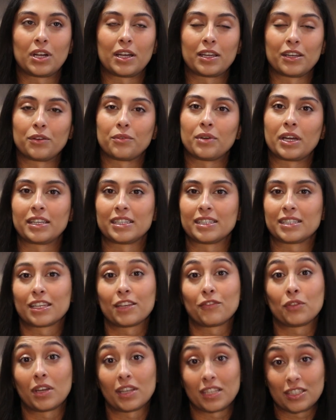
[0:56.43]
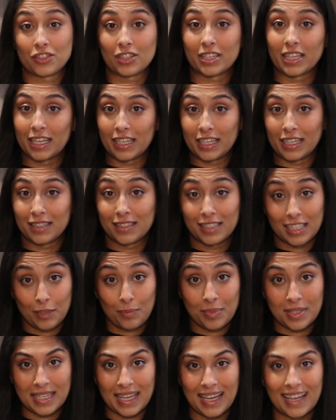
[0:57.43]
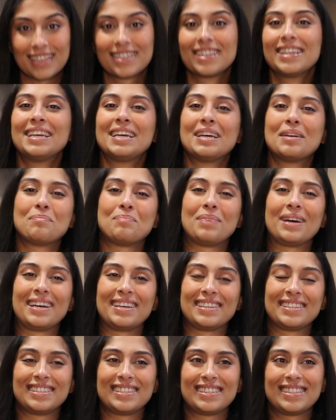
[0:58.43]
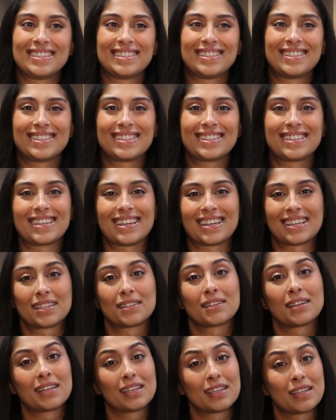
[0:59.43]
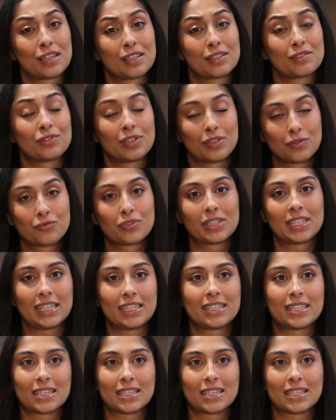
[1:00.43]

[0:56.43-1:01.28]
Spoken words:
I know I didn't give you actually any tips yet, but yeah, it really